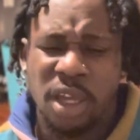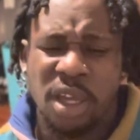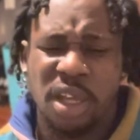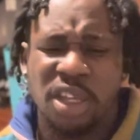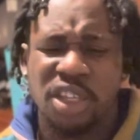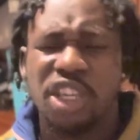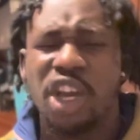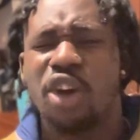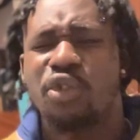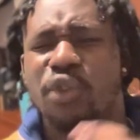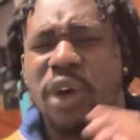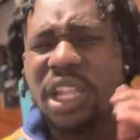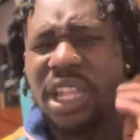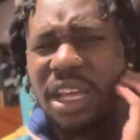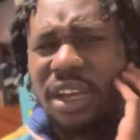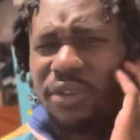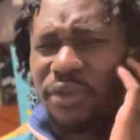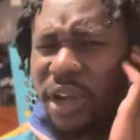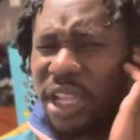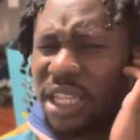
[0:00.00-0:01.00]
Yo,
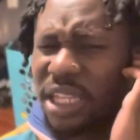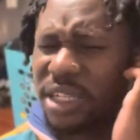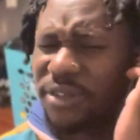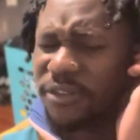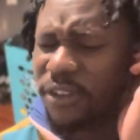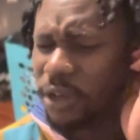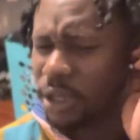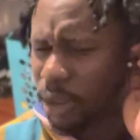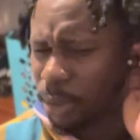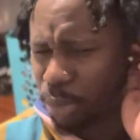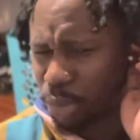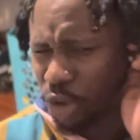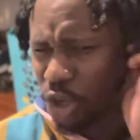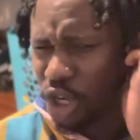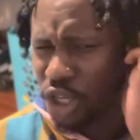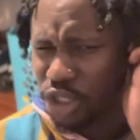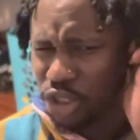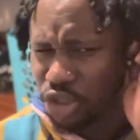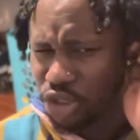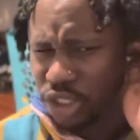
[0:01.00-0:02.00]
Rella's from the
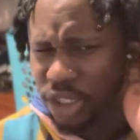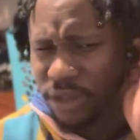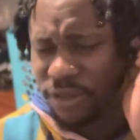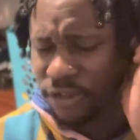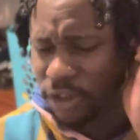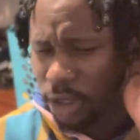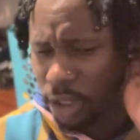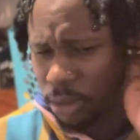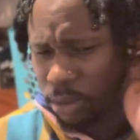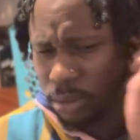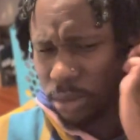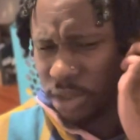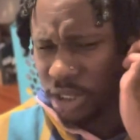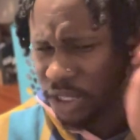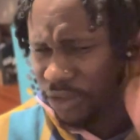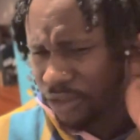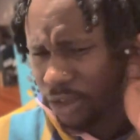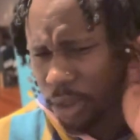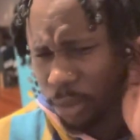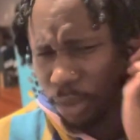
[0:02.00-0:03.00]
Bronx or she from
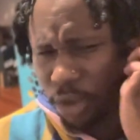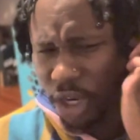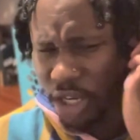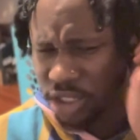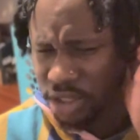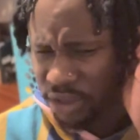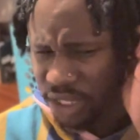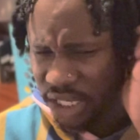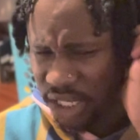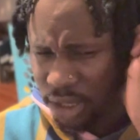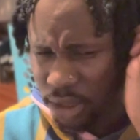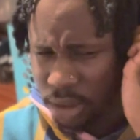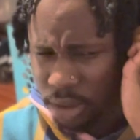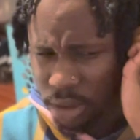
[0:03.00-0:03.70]
the Bronx, right?